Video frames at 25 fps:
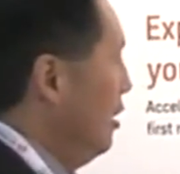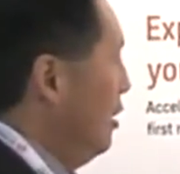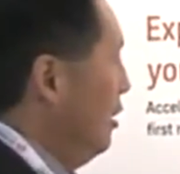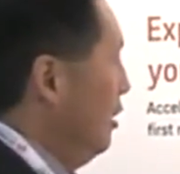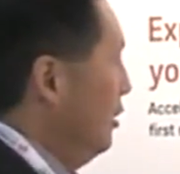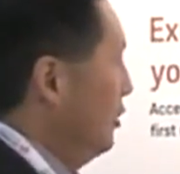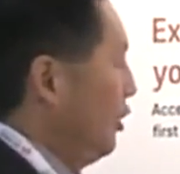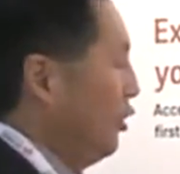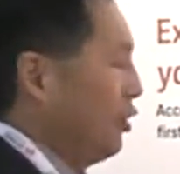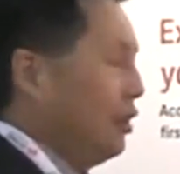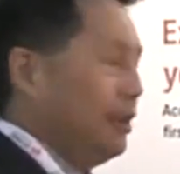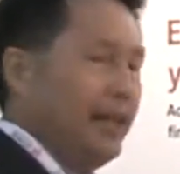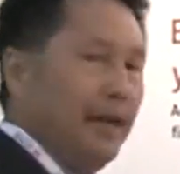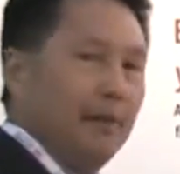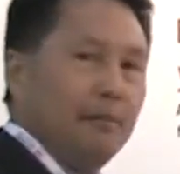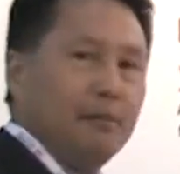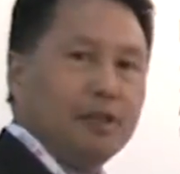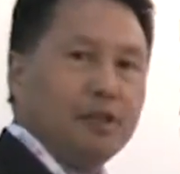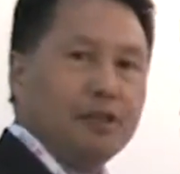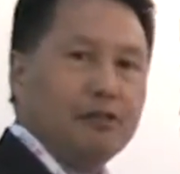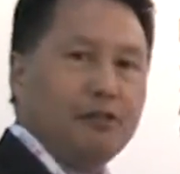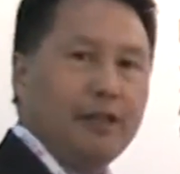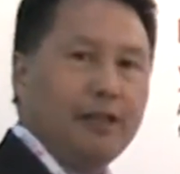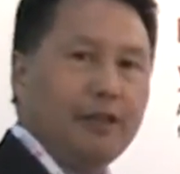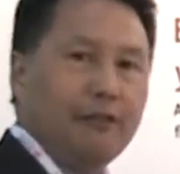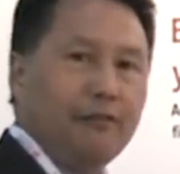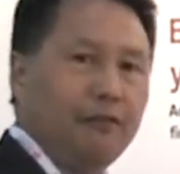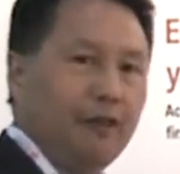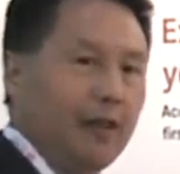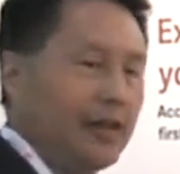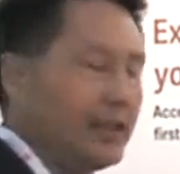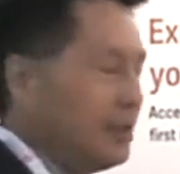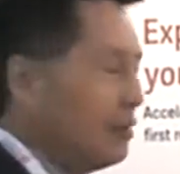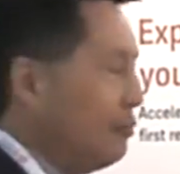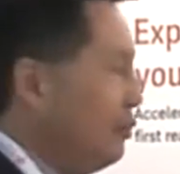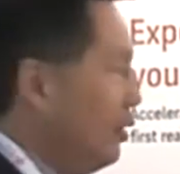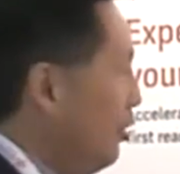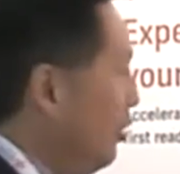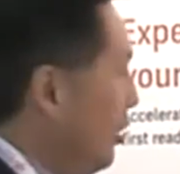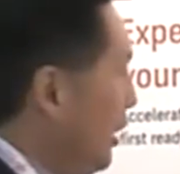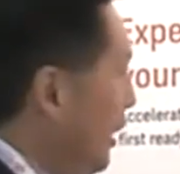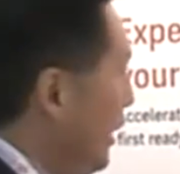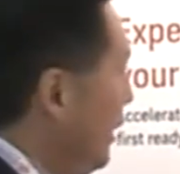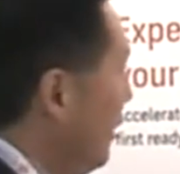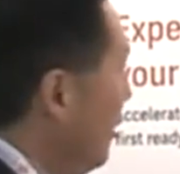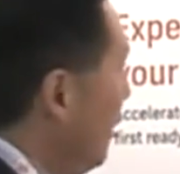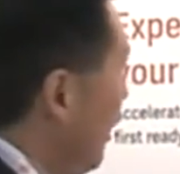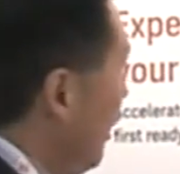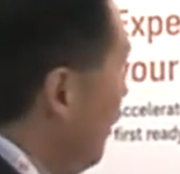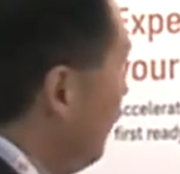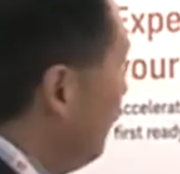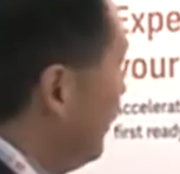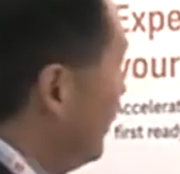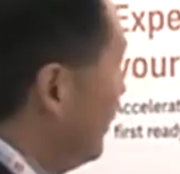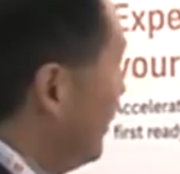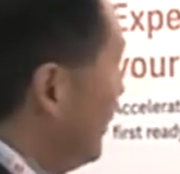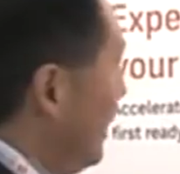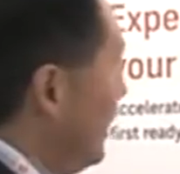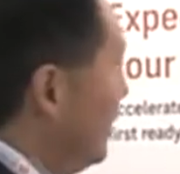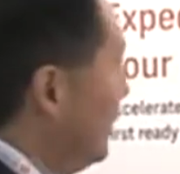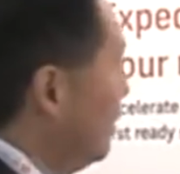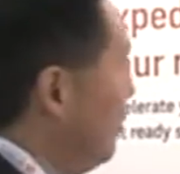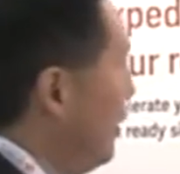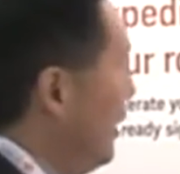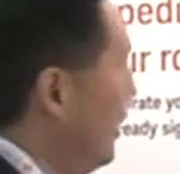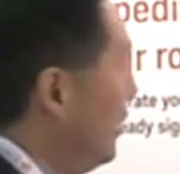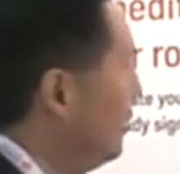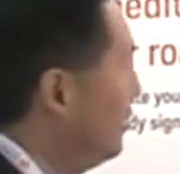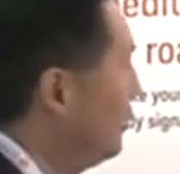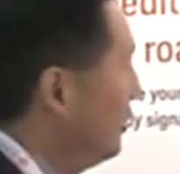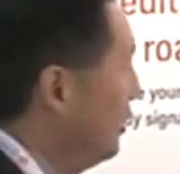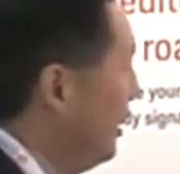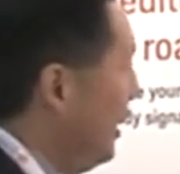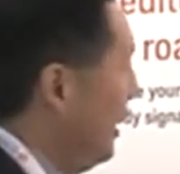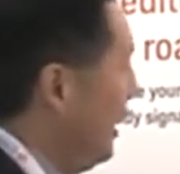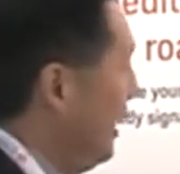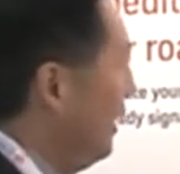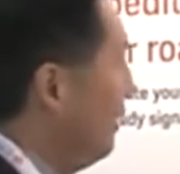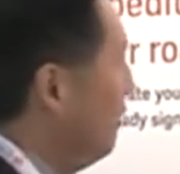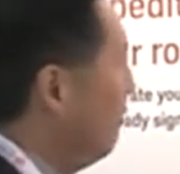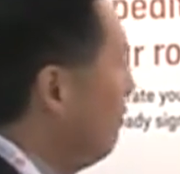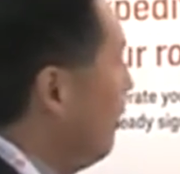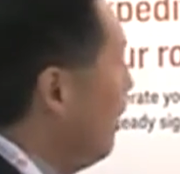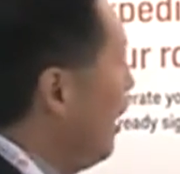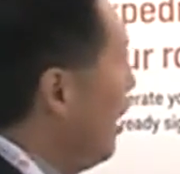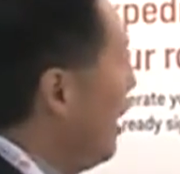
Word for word: So to demonstrate the flexibility of this test bed today,